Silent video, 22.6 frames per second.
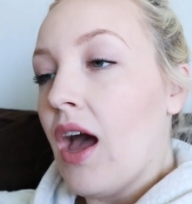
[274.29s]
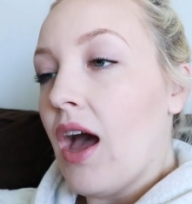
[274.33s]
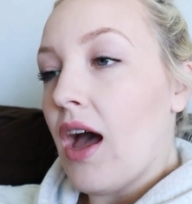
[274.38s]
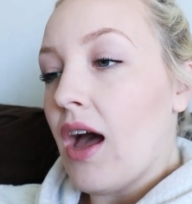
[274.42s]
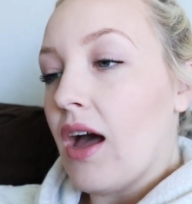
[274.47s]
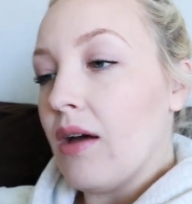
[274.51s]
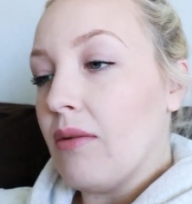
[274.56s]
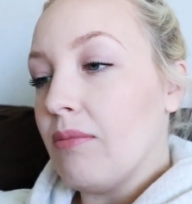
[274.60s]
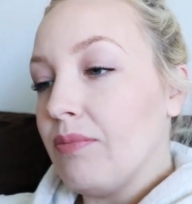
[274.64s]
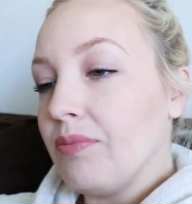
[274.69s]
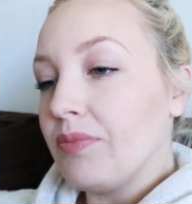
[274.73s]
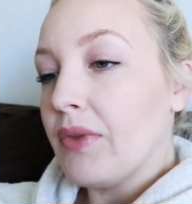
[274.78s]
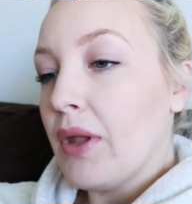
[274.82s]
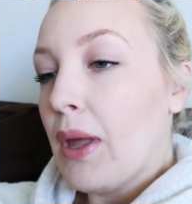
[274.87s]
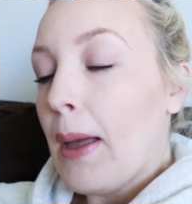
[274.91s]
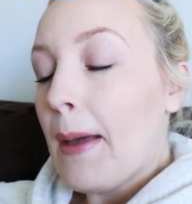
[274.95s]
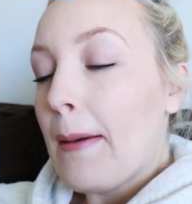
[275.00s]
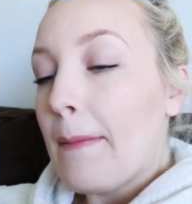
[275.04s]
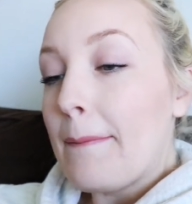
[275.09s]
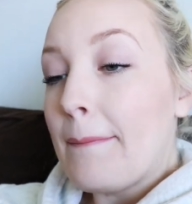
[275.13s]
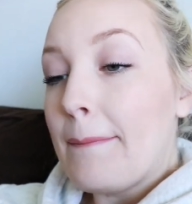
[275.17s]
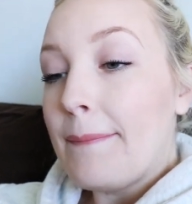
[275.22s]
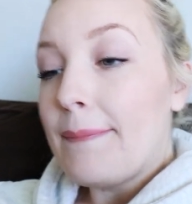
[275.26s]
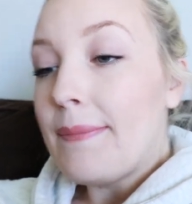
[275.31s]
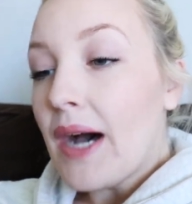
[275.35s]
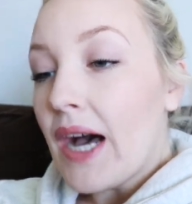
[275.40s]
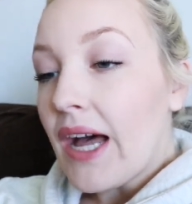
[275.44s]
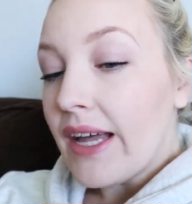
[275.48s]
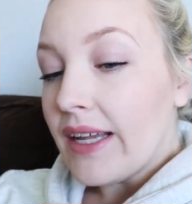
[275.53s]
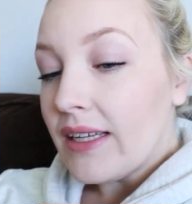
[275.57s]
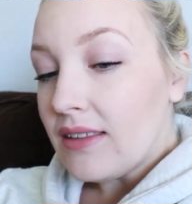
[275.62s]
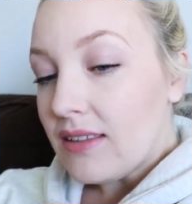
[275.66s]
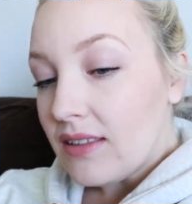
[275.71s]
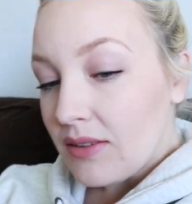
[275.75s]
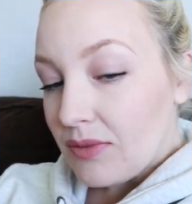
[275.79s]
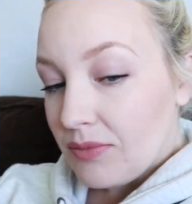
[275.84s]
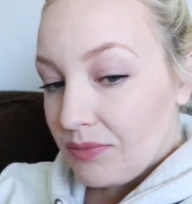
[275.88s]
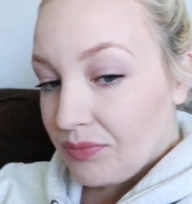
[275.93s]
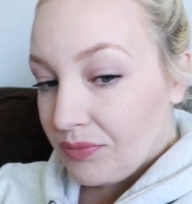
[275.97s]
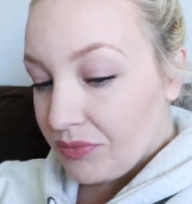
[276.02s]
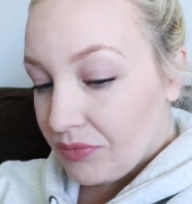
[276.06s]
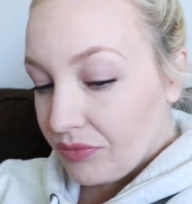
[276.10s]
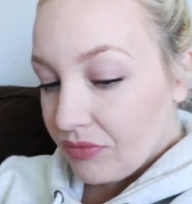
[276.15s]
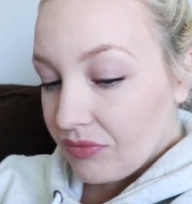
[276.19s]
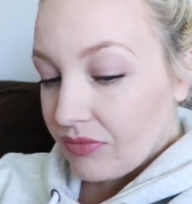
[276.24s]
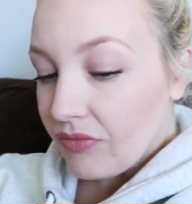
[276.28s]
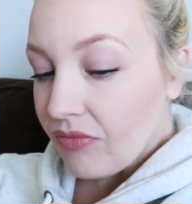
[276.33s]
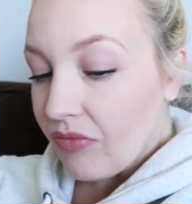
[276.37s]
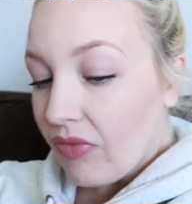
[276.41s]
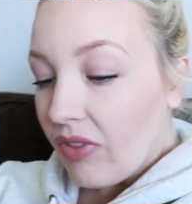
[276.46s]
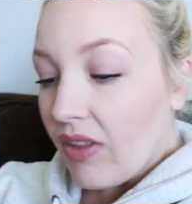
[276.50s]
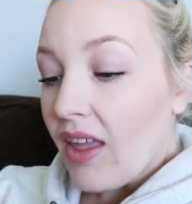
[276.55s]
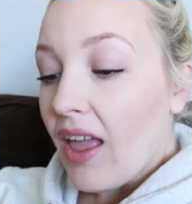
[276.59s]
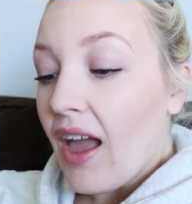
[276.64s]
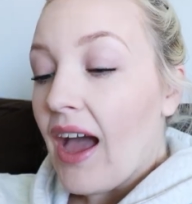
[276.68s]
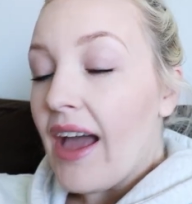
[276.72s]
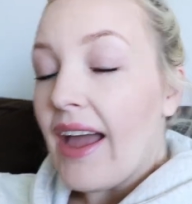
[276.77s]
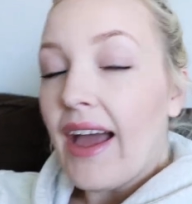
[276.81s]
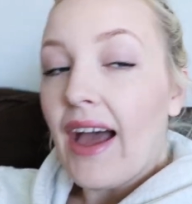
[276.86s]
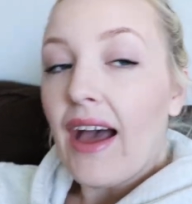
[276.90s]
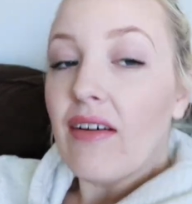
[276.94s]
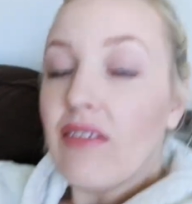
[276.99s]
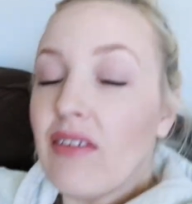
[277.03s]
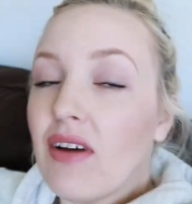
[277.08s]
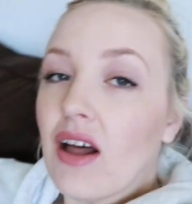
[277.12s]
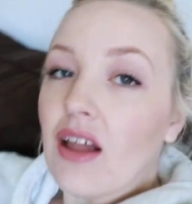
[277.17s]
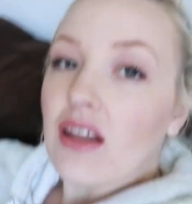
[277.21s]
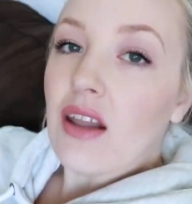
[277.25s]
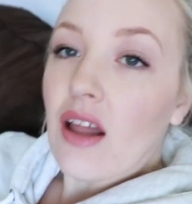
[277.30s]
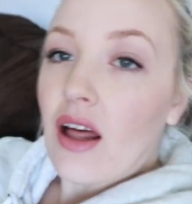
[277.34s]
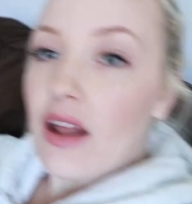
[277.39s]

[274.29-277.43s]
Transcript: Um, but I have a